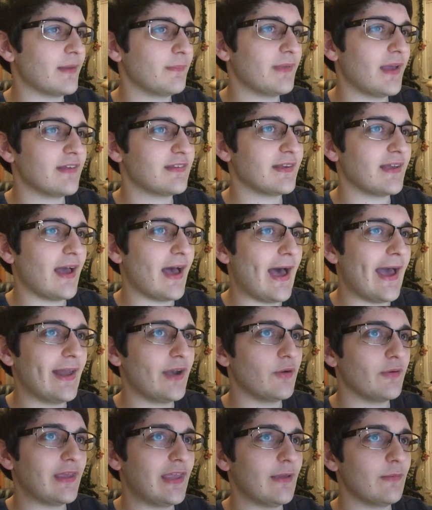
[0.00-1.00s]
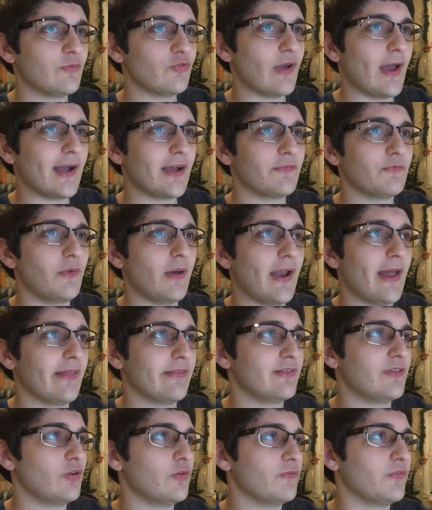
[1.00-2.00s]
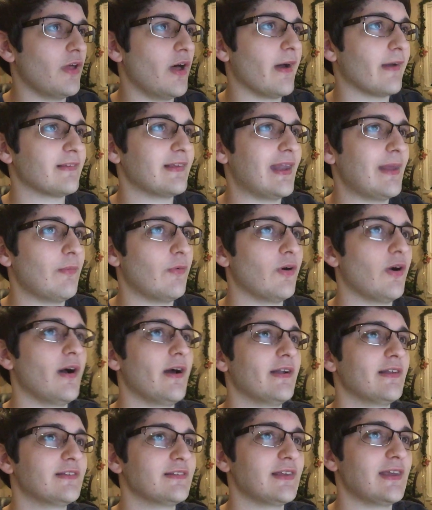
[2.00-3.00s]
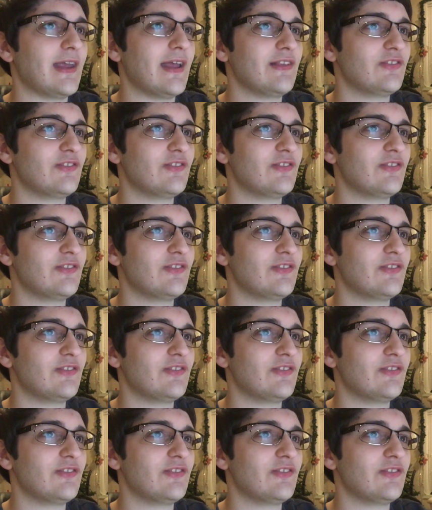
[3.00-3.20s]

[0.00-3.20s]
I'm guessing I don't keep track of when I do vlogs anymore, honestly.